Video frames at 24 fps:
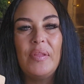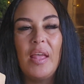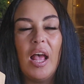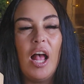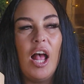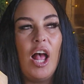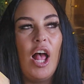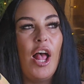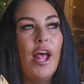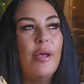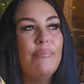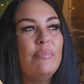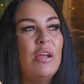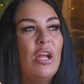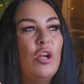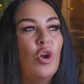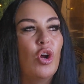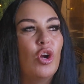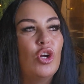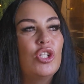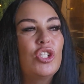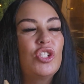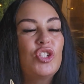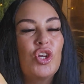and in
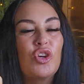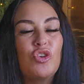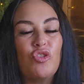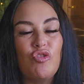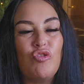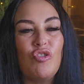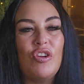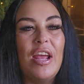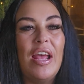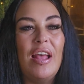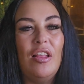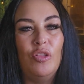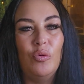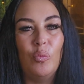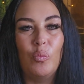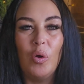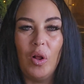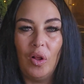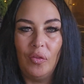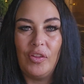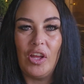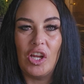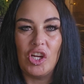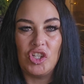order to create the
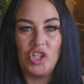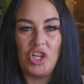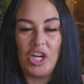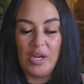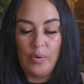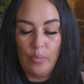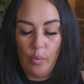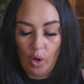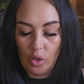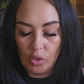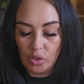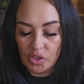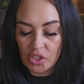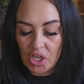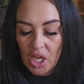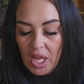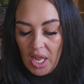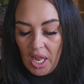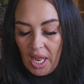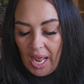world that she wants.